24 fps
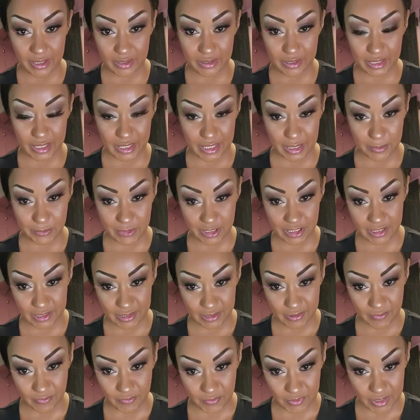and then I'm just
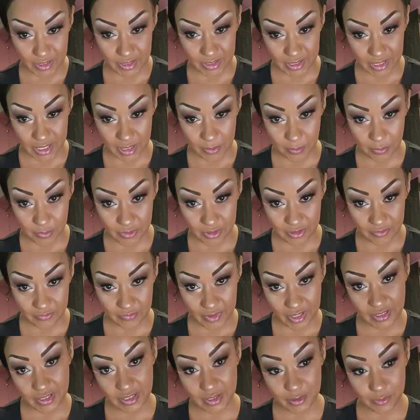going to fill it up with
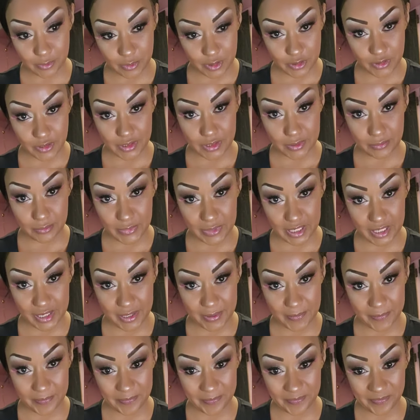vegetables and meat.